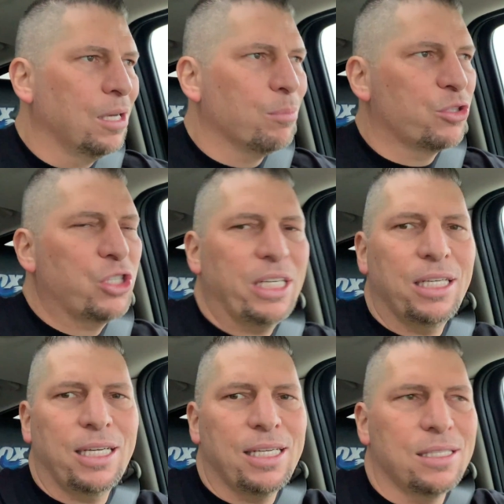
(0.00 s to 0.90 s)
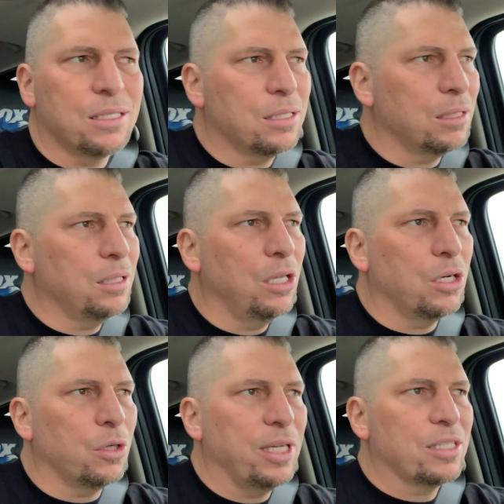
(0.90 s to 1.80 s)
Machining is, you
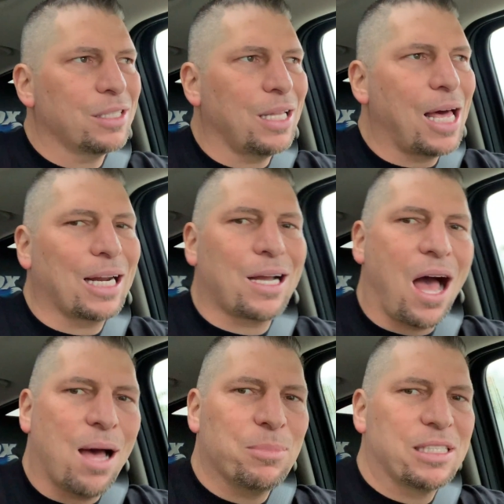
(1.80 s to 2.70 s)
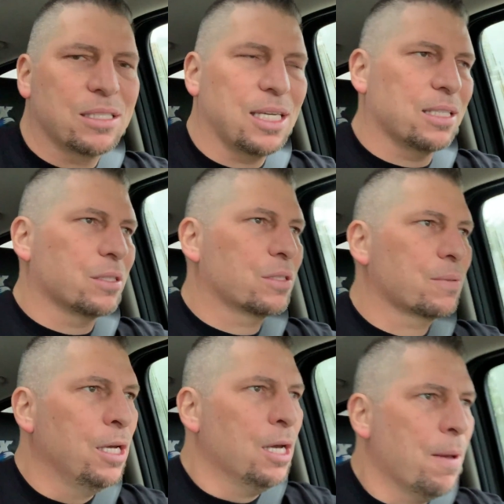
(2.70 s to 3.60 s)
know, it's a lot of common sense,
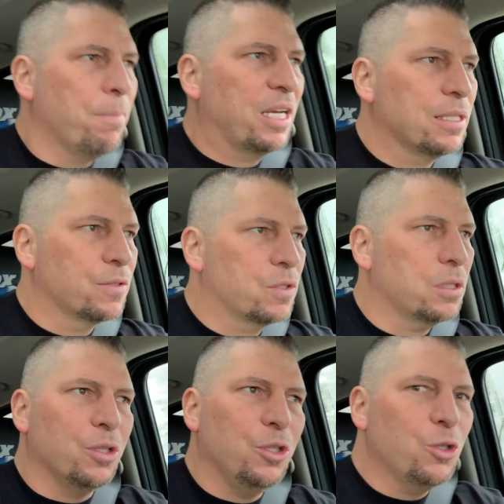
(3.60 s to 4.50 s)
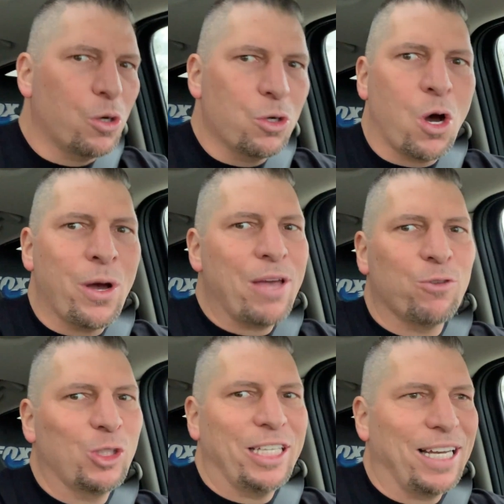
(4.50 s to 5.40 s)
because you don't know
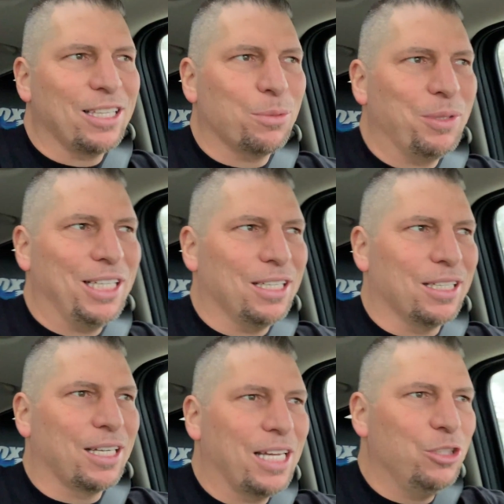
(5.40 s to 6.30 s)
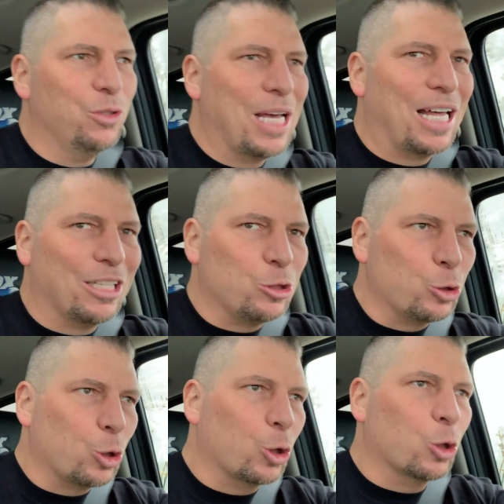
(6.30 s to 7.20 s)
everything at the beginning and you got to
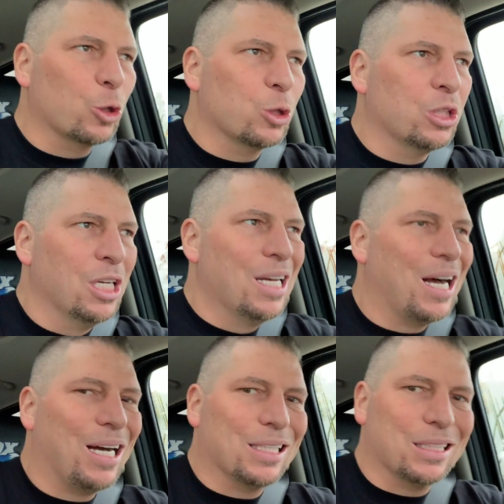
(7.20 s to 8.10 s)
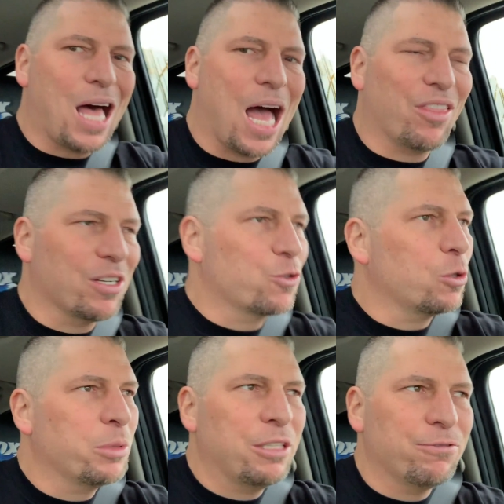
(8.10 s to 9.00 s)
learn a lot. There's so
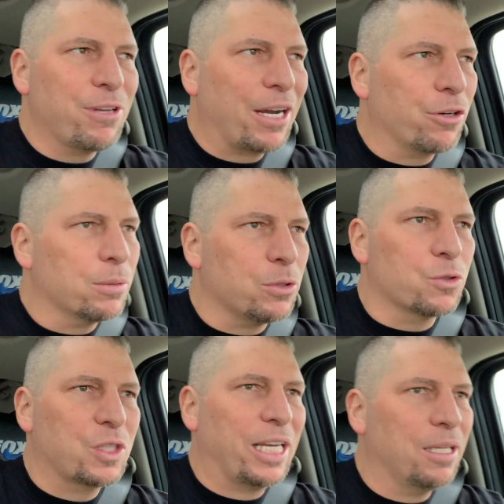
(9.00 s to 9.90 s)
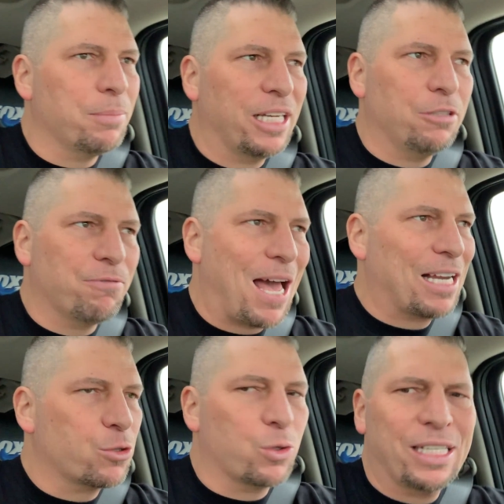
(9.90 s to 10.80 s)
many variables in
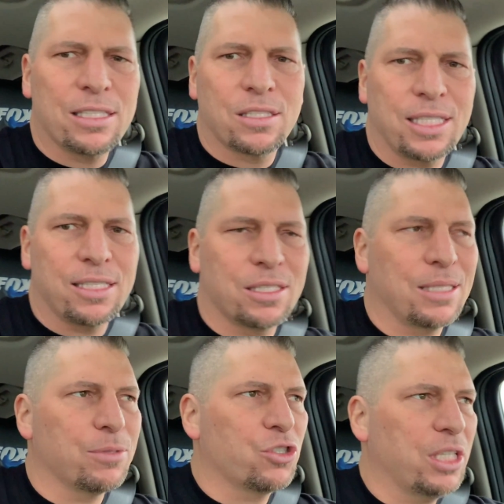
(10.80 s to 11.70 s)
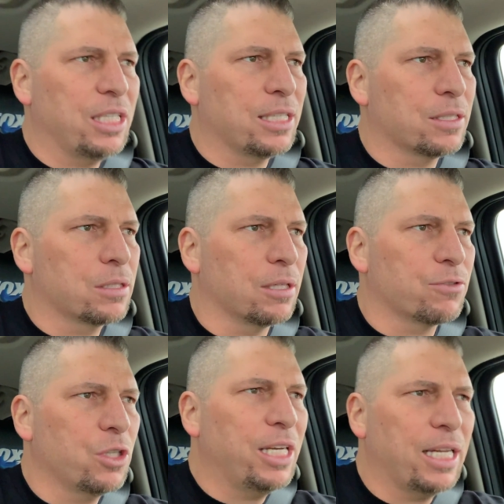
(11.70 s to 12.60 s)
manufacturing, in C N C machining and stuff.
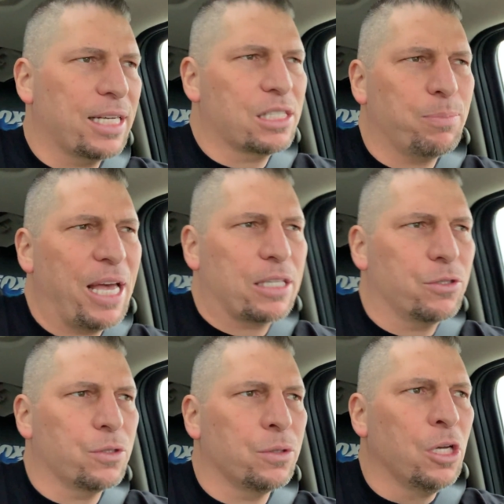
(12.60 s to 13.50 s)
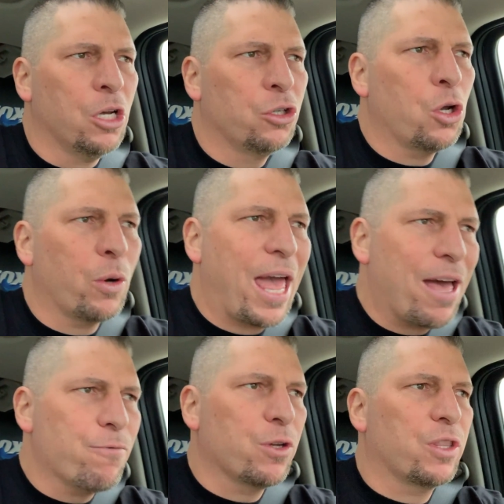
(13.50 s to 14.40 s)
So you can't expect to know
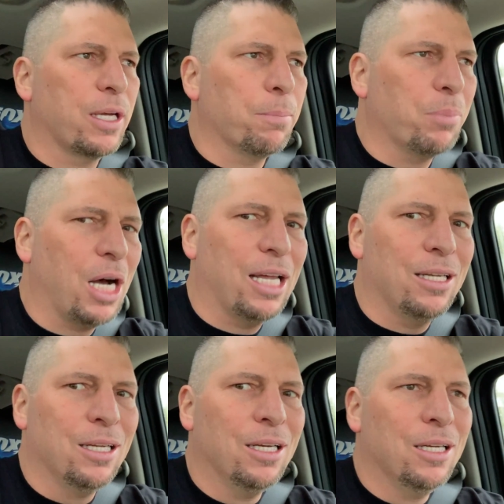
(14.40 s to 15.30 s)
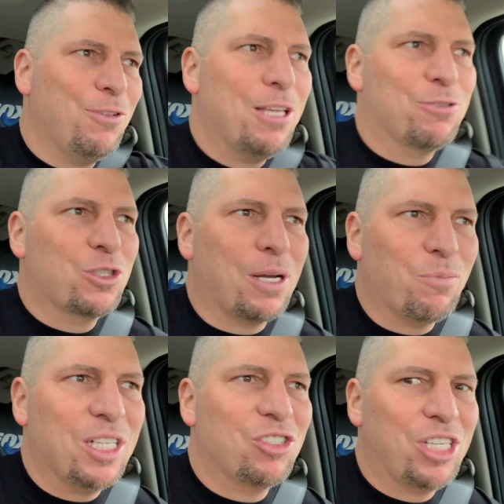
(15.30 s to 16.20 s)
everything. But if
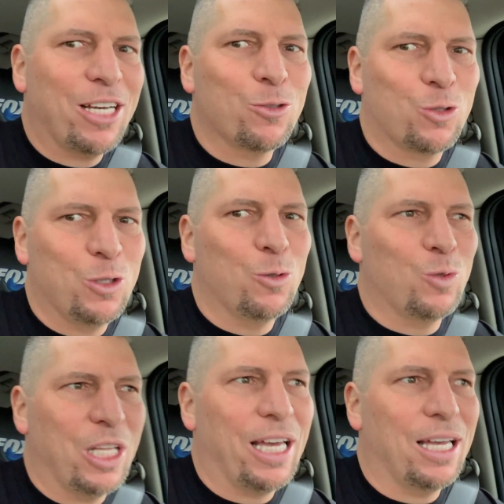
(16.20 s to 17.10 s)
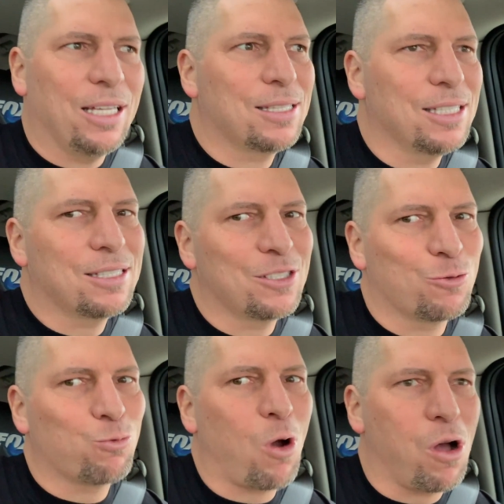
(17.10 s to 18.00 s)
something tells you that this is
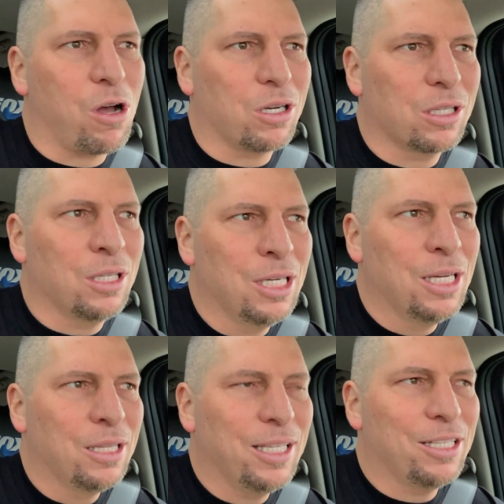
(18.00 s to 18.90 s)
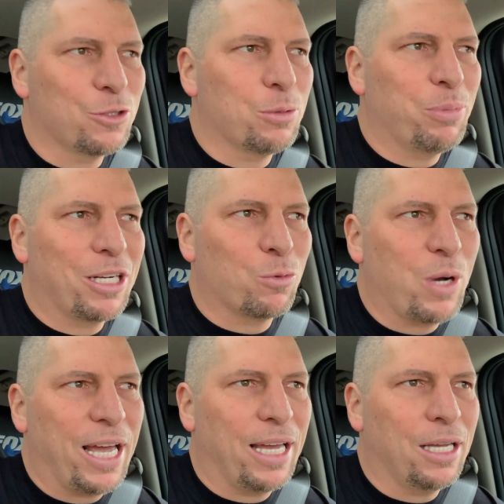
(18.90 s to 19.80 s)
wrong, that there's a better
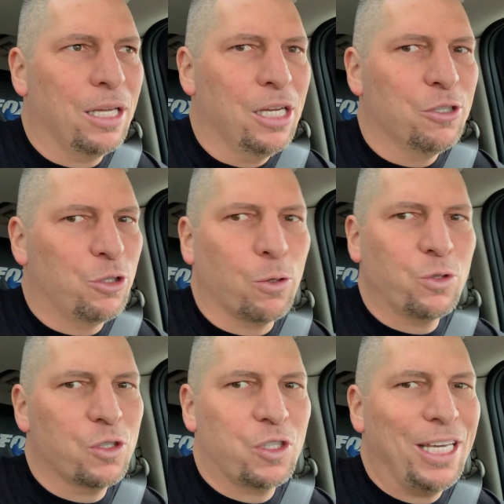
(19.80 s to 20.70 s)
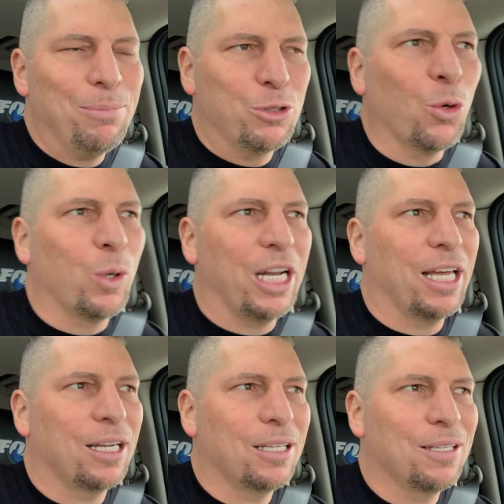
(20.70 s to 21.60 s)
way, don't just keep doing it.